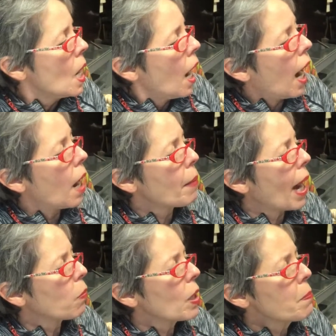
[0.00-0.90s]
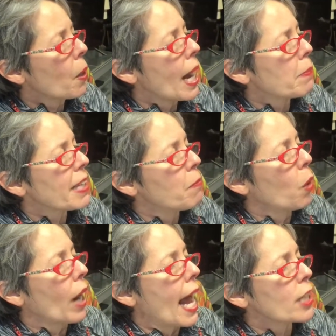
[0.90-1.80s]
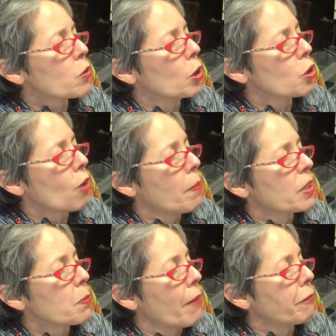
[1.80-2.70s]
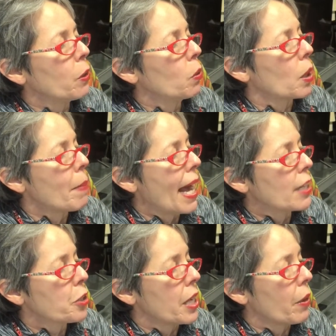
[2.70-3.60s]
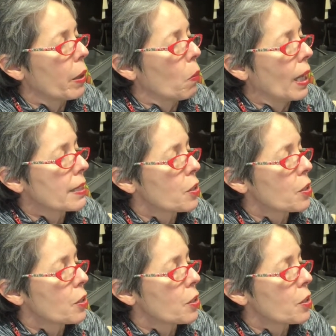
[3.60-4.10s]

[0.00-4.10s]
I would perhaps have more actual troubles, but fewer imaginary ones.